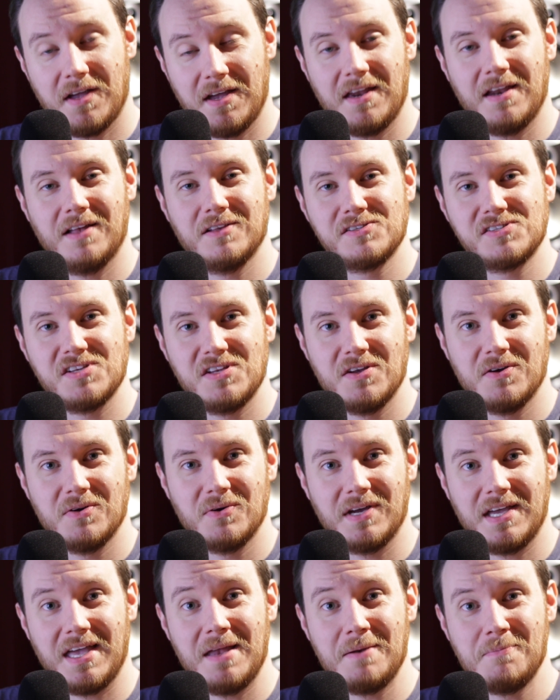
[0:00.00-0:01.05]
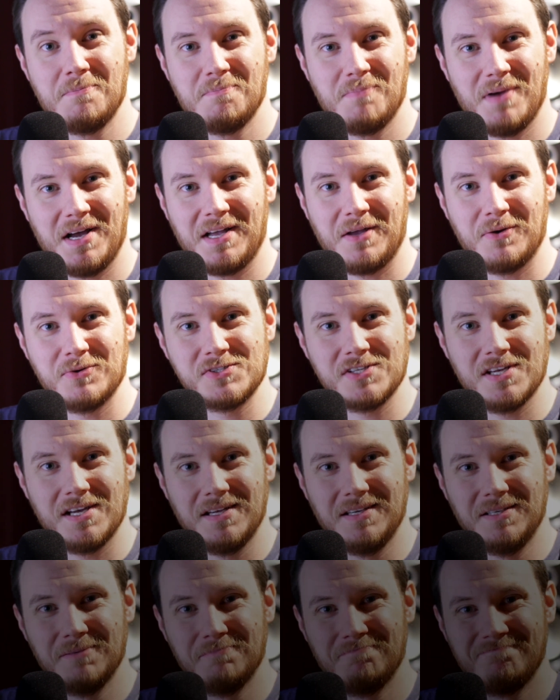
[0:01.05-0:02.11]
and I'll see you again back
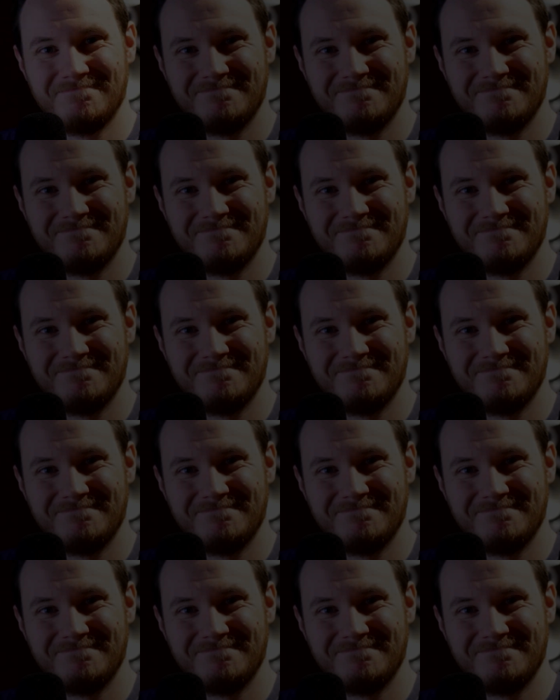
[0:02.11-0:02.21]
outside.